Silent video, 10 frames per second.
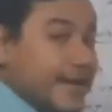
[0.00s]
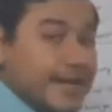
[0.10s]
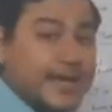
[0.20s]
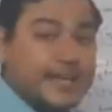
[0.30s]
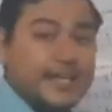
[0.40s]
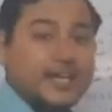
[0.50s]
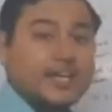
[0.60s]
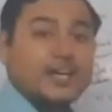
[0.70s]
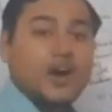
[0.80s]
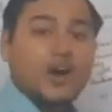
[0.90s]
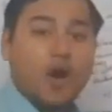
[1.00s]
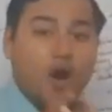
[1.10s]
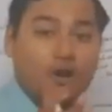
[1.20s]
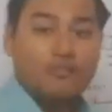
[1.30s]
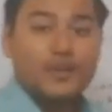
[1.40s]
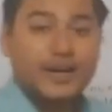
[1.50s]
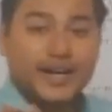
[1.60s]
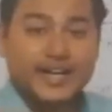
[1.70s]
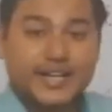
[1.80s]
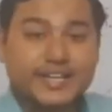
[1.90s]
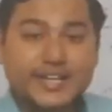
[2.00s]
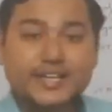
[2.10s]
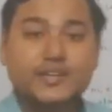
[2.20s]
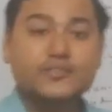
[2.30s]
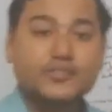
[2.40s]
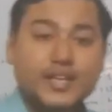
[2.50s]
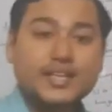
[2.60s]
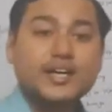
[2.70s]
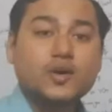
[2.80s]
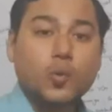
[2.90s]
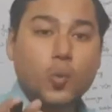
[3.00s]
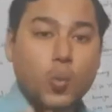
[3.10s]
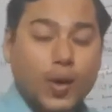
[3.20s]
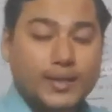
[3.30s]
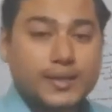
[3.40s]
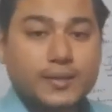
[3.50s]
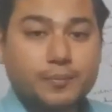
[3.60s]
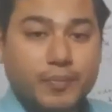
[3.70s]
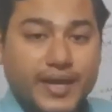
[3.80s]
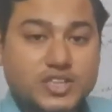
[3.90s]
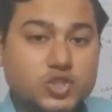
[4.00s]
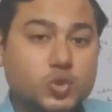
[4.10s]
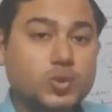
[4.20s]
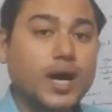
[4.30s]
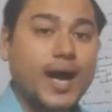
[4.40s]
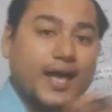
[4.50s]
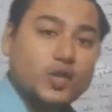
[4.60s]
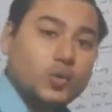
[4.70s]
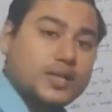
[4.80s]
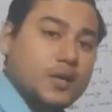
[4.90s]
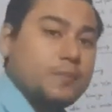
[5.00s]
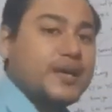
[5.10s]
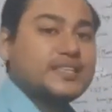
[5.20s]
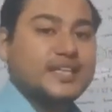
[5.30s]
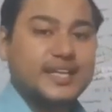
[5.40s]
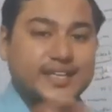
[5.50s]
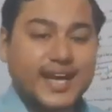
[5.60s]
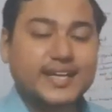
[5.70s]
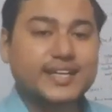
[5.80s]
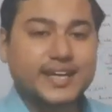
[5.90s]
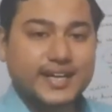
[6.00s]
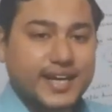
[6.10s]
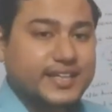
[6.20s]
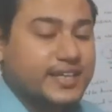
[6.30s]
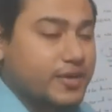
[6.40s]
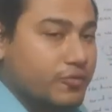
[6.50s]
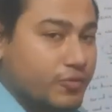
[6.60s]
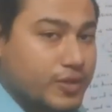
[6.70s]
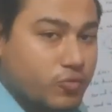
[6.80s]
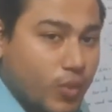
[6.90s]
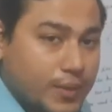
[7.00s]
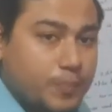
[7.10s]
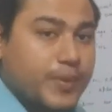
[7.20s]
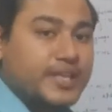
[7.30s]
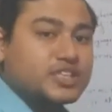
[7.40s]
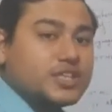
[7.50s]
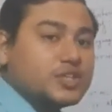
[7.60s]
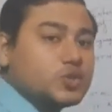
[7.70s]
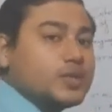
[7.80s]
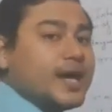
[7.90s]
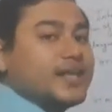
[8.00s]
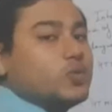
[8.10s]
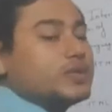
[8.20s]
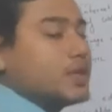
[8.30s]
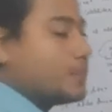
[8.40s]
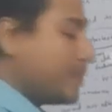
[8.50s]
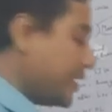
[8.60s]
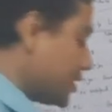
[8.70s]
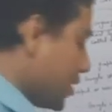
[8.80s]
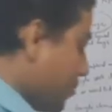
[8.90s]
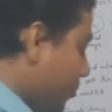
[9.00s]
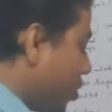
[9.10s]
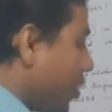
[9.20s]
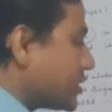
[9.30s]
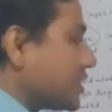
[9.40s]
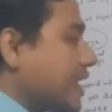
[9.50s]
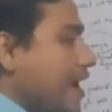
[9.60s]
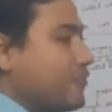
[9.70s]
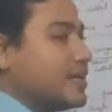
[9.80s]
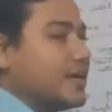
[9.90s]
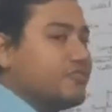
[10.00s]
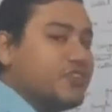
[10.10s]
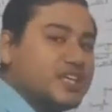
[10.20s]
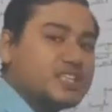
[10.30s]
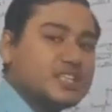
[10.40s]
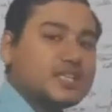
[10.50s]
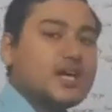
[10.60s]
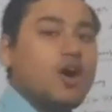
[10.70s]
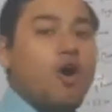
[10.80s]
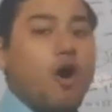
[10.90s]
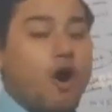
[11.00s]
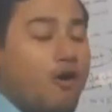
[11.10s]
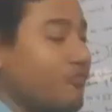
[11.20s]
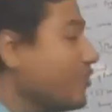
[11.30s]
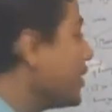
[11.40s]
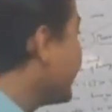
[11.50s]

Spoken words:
linking, of connecting with one page to the another page. It can connect with one page to the another page because it having a feature of